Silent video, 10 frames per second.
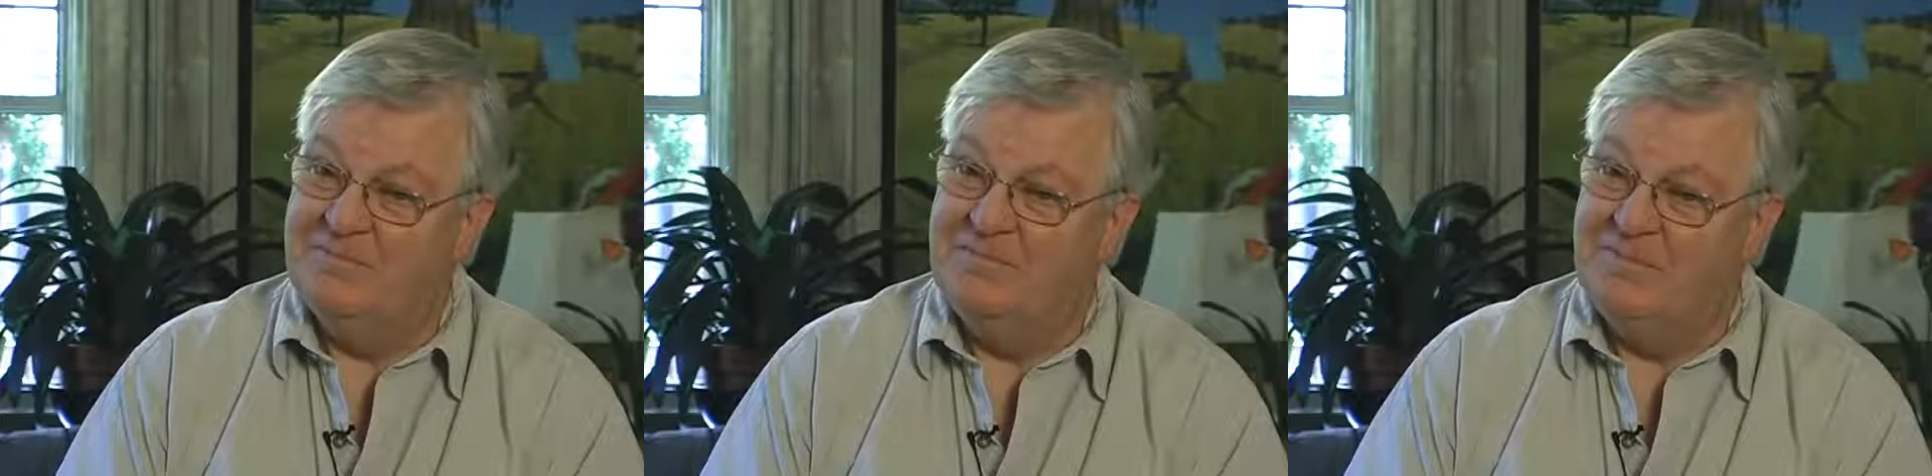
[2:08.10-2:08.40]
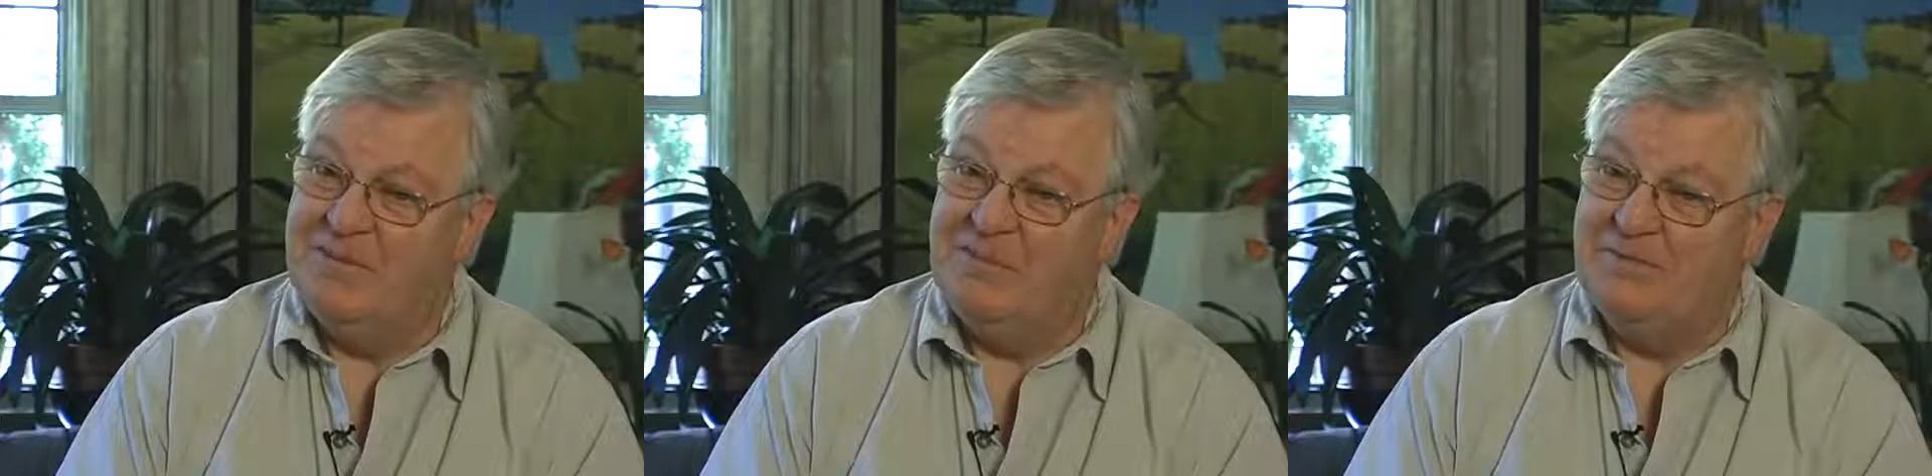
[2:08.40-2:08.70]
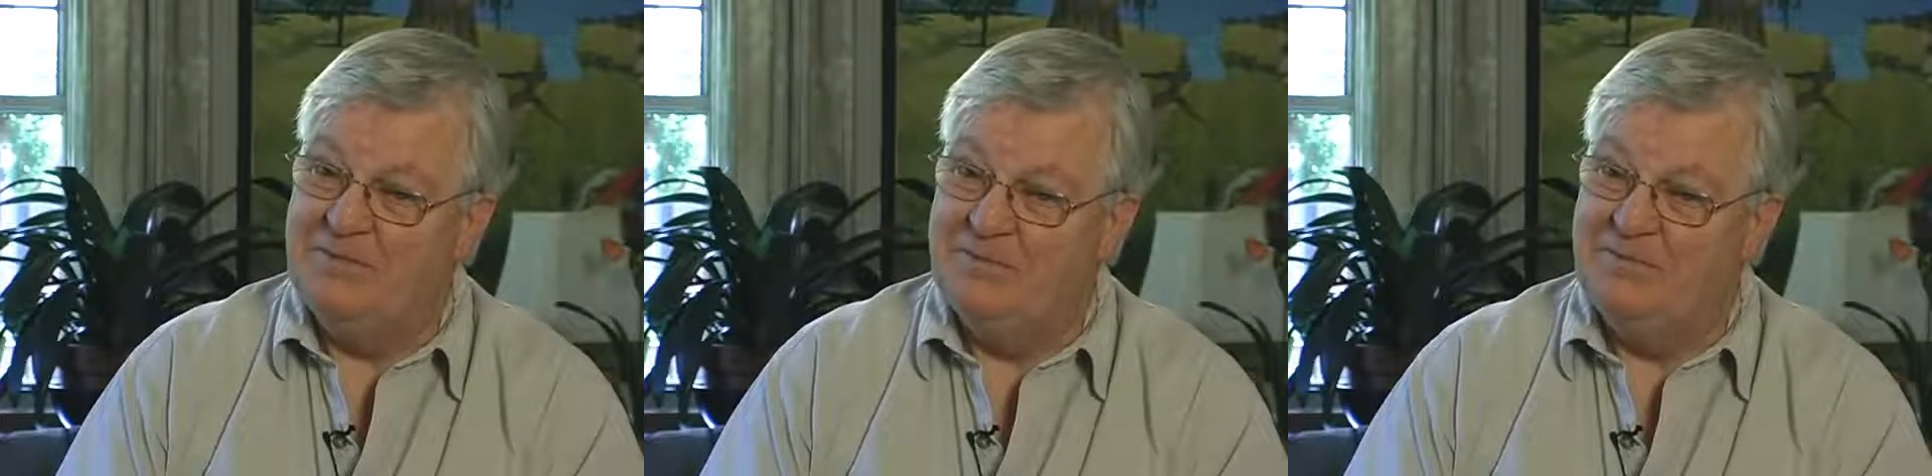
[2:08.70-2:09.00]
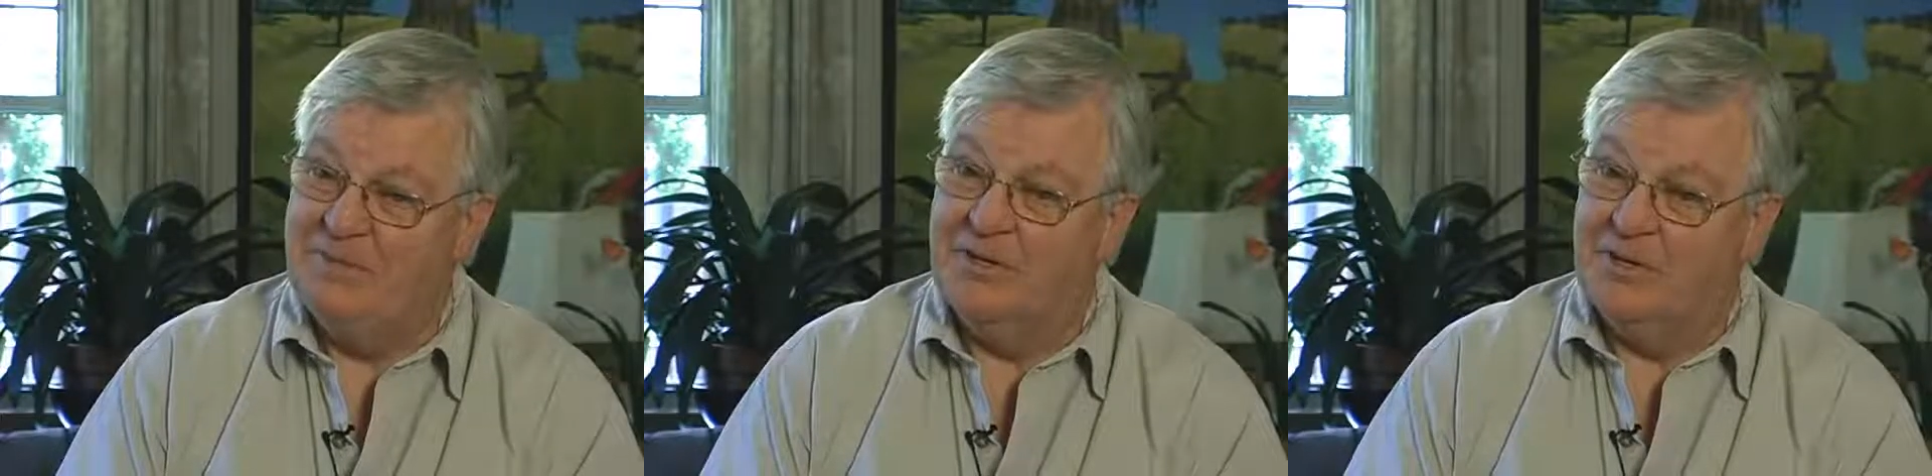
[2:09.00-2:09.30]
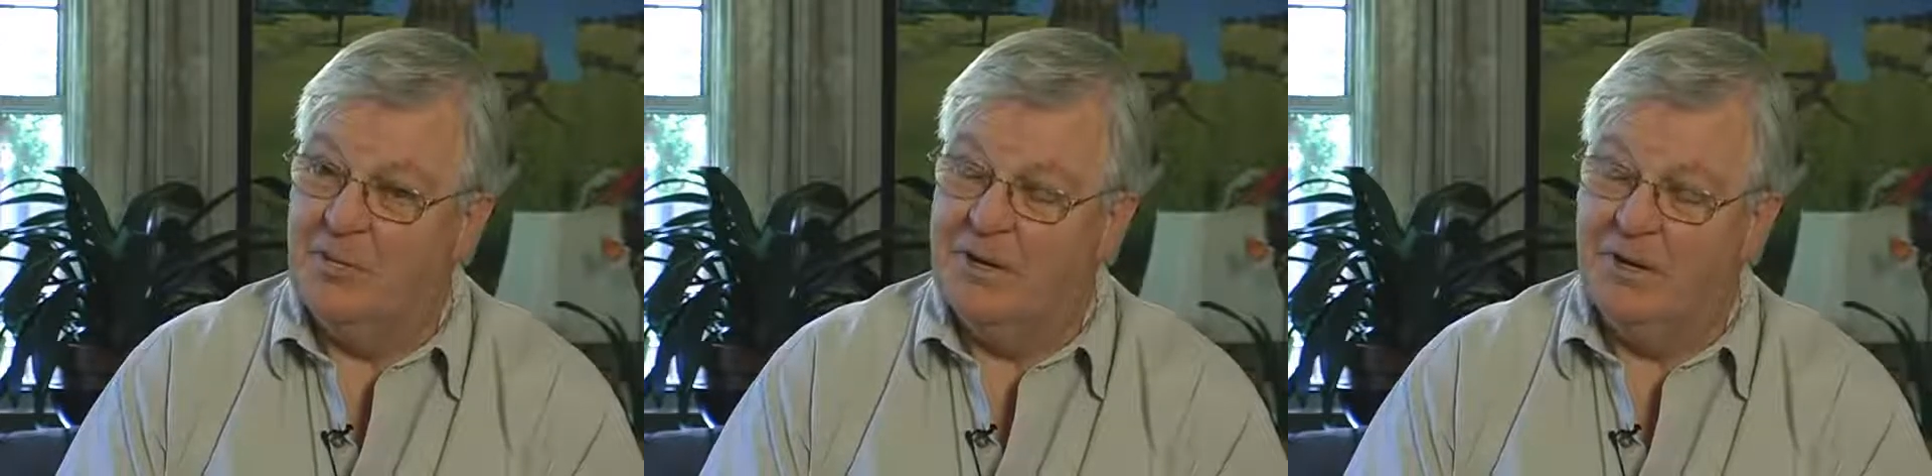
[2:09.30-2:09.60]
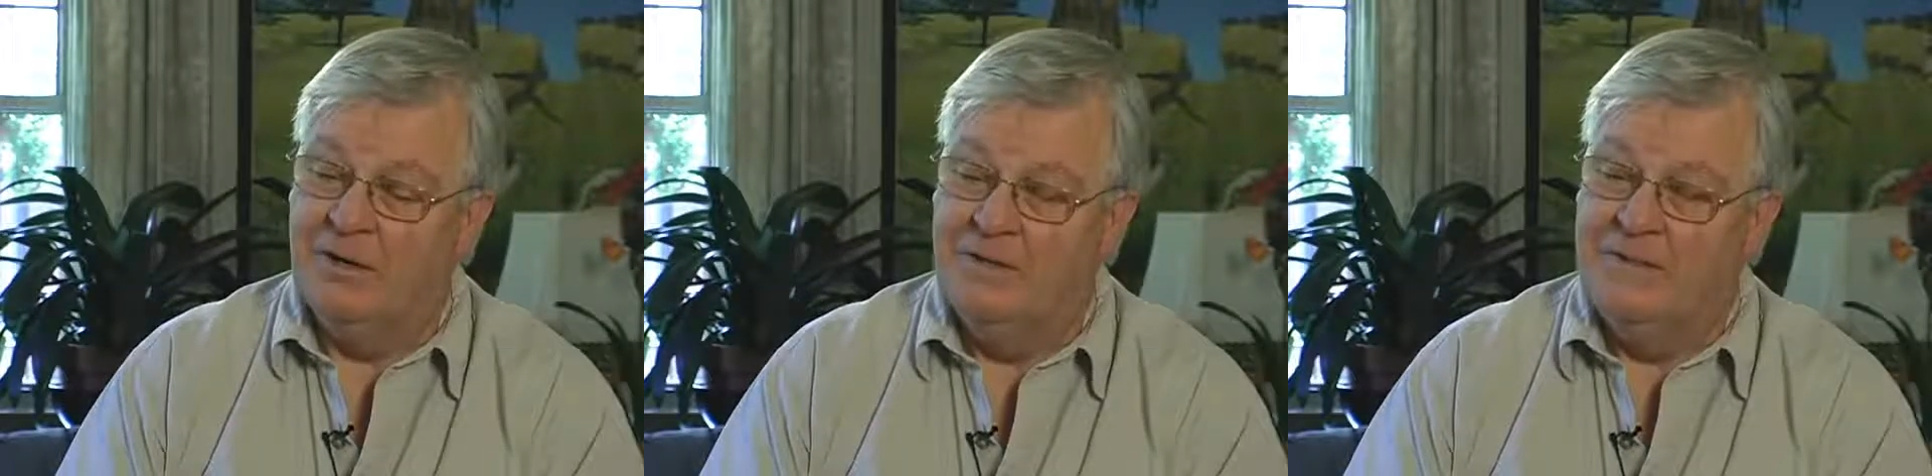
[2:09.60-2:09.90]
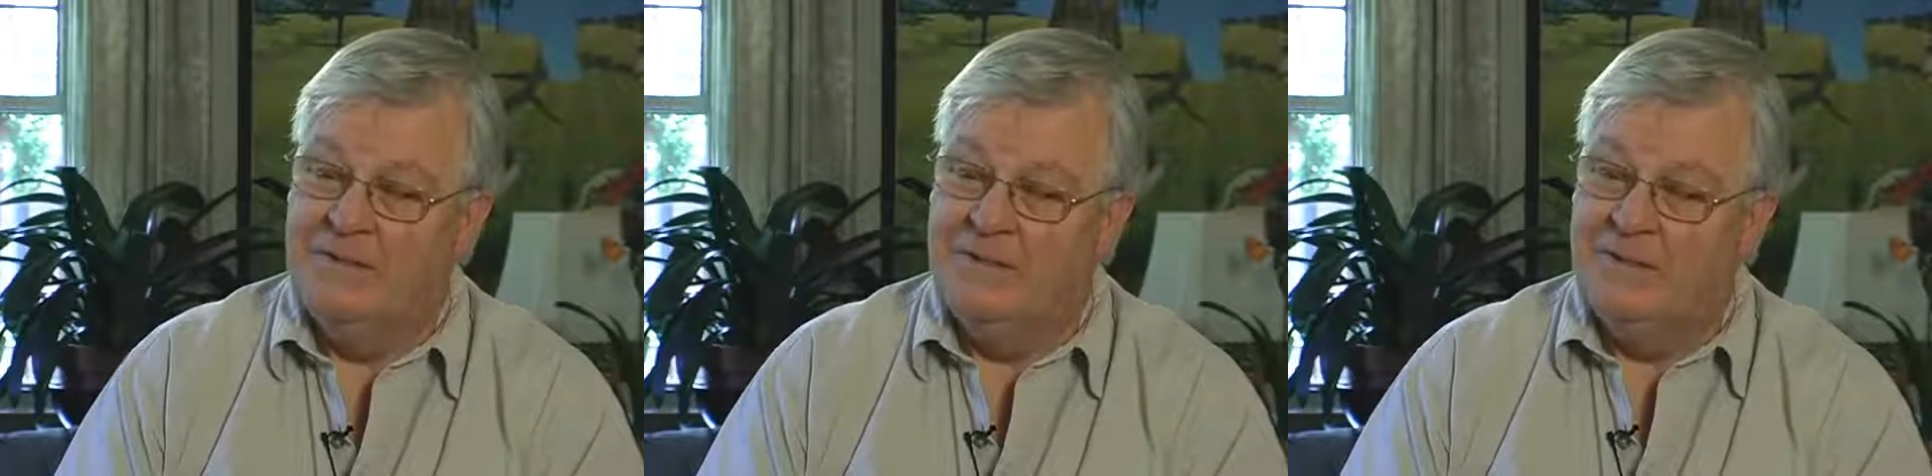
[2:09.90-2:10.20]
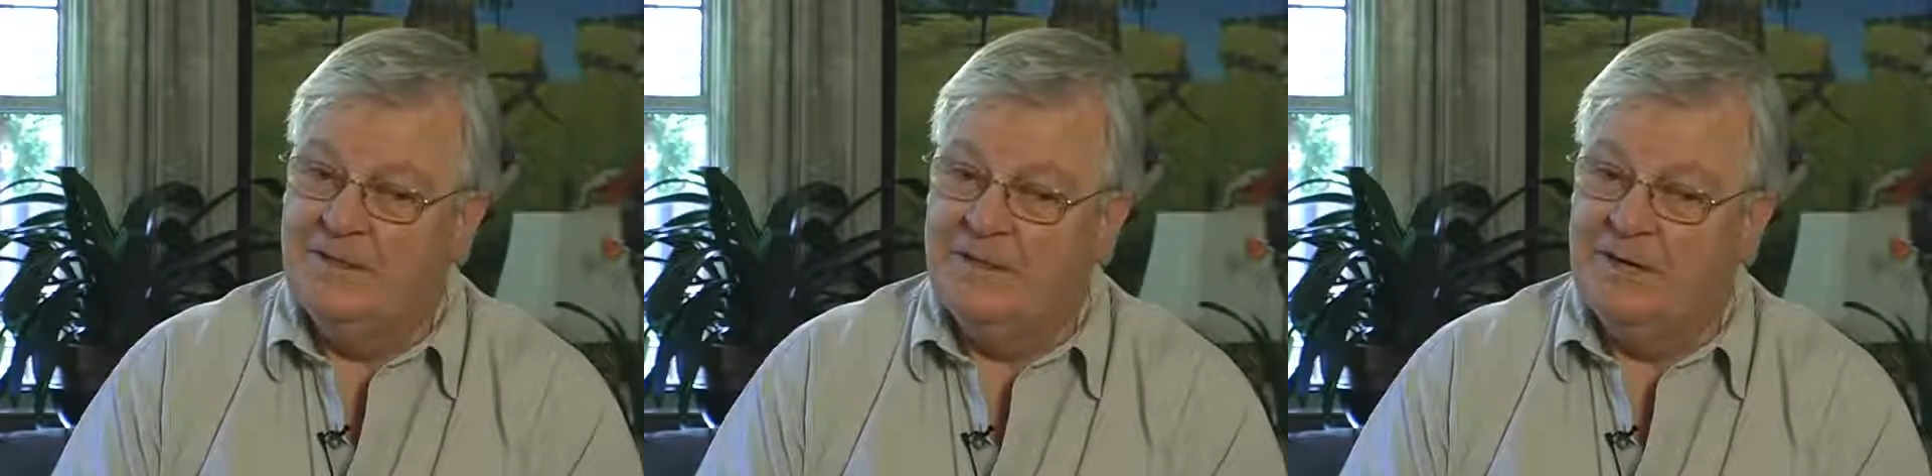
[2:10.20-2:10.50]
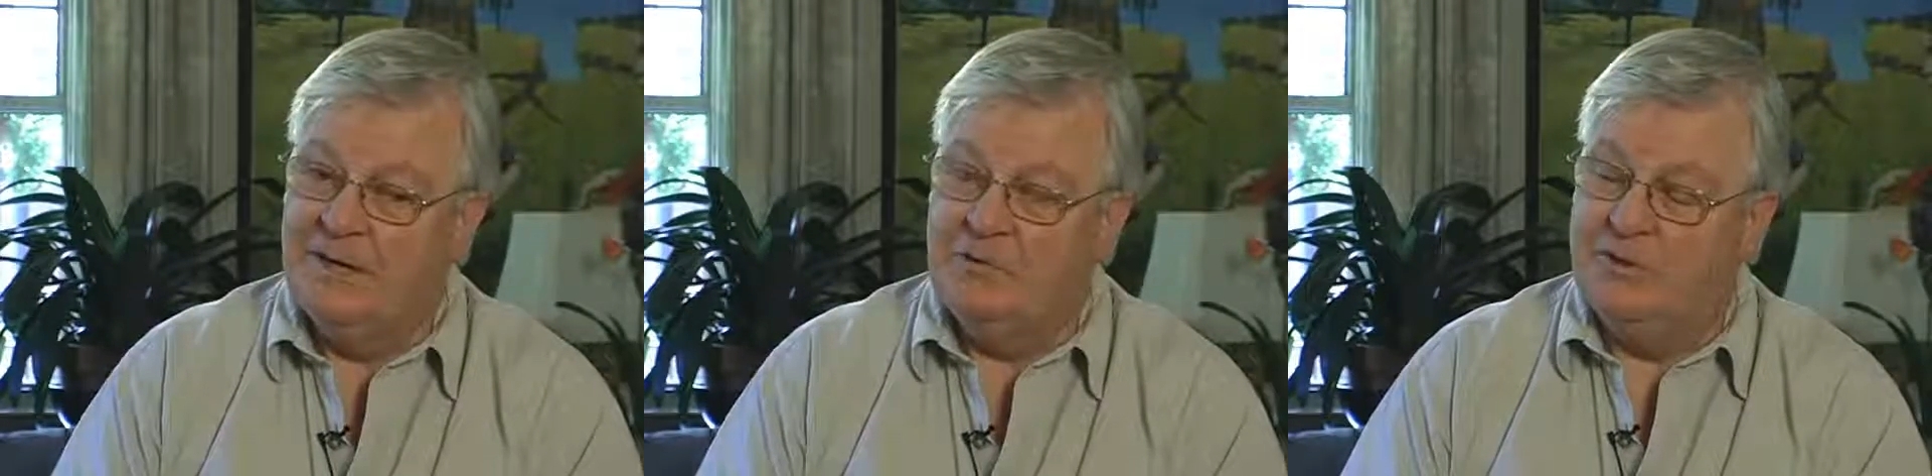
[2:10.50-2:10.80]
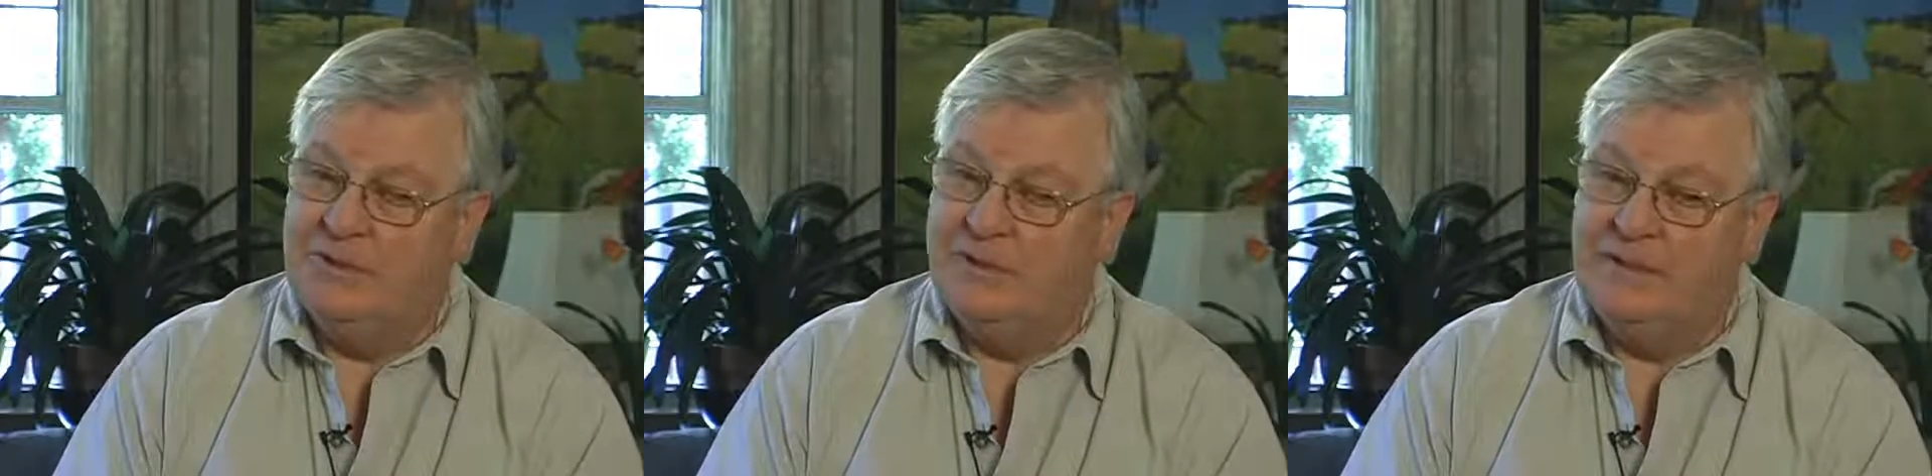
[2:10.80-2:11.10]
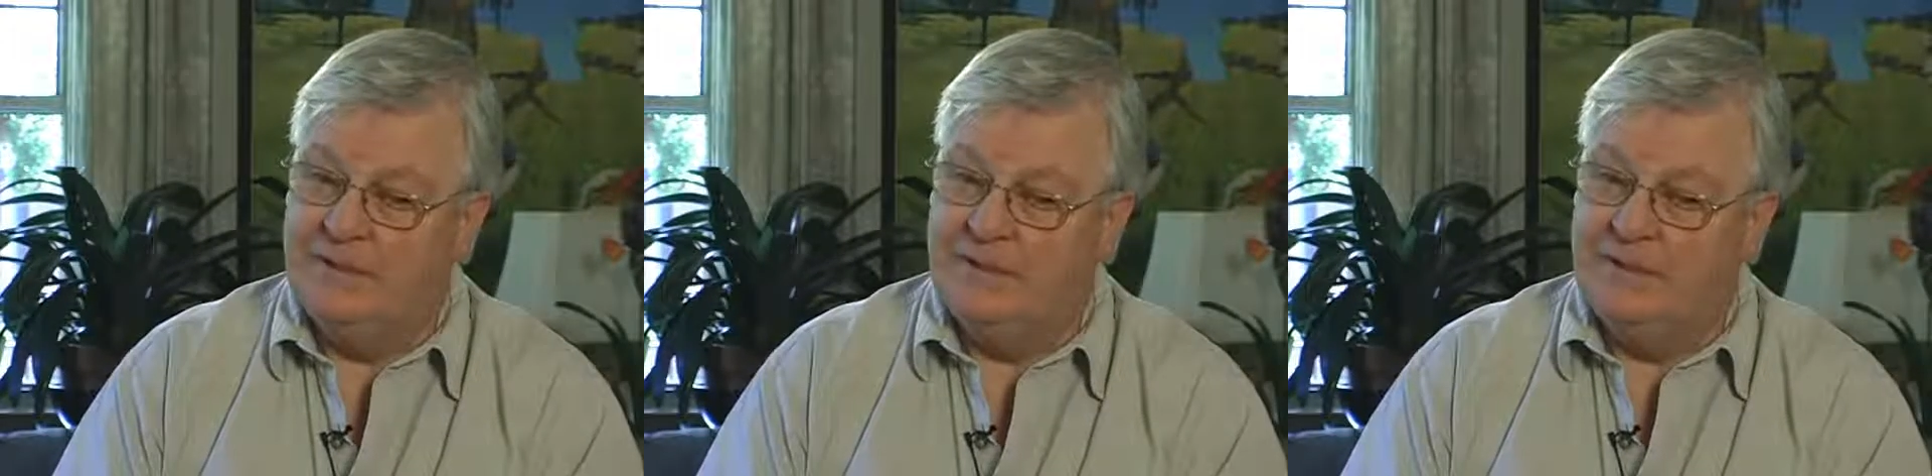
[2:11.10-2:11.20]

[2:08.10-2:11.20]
made me very aware, I wouldn't